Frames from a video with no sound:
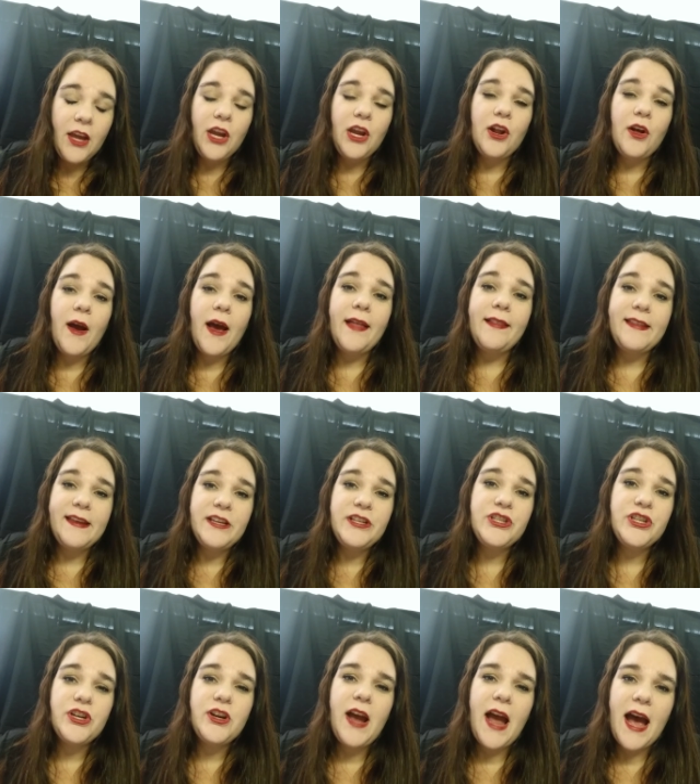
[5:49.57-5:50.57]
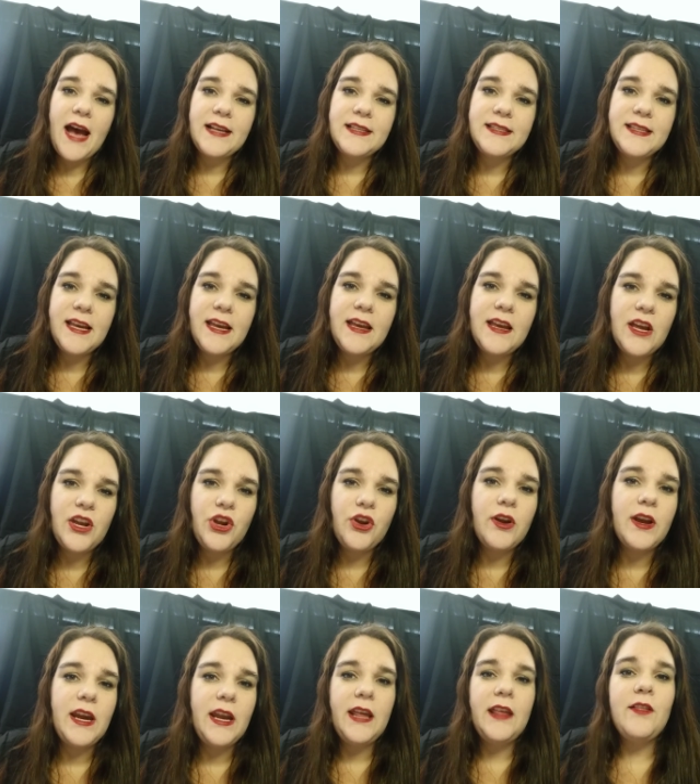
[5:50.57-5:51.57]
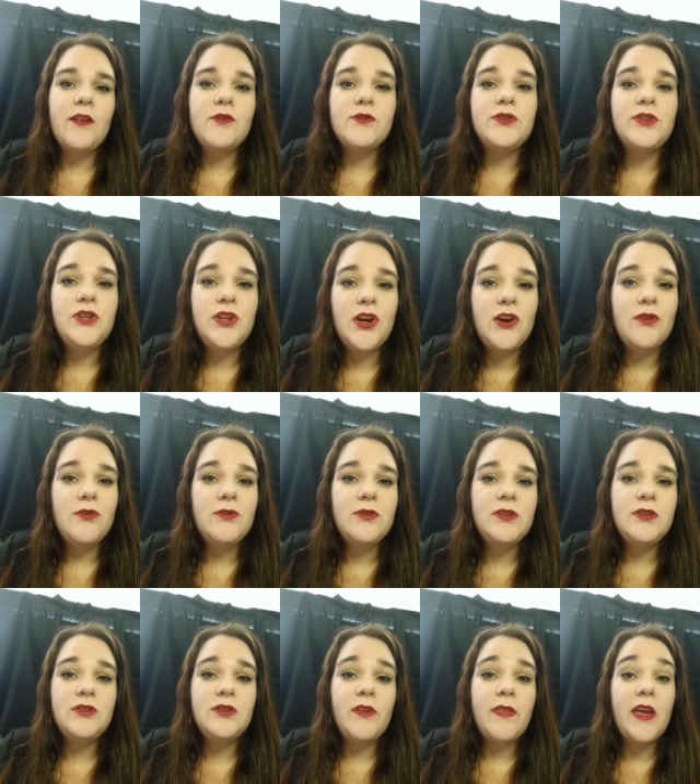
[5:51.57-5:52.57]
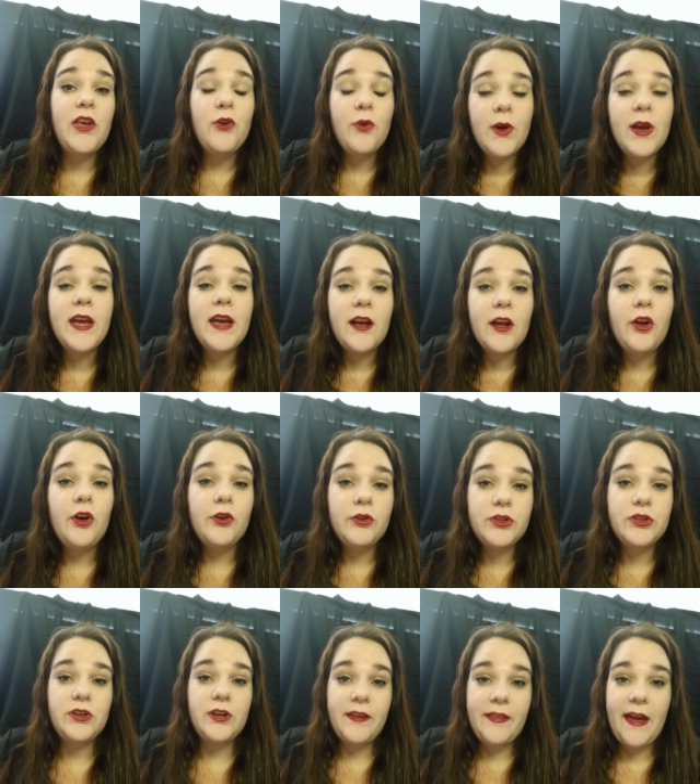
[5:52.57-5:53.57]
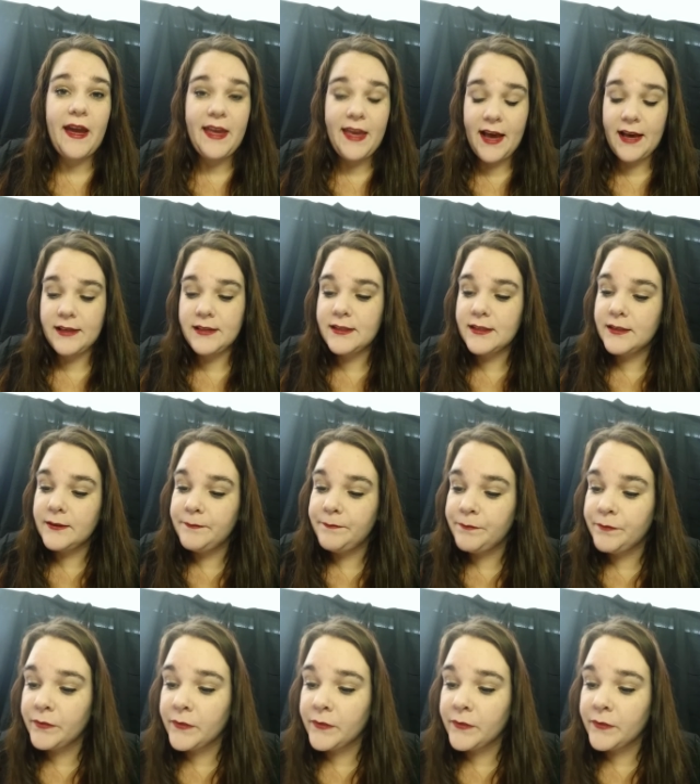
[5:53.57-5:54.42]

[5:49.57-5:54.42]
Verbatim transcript: you know, at least you're asking and you're getting those no's so that you can get closer to that yes.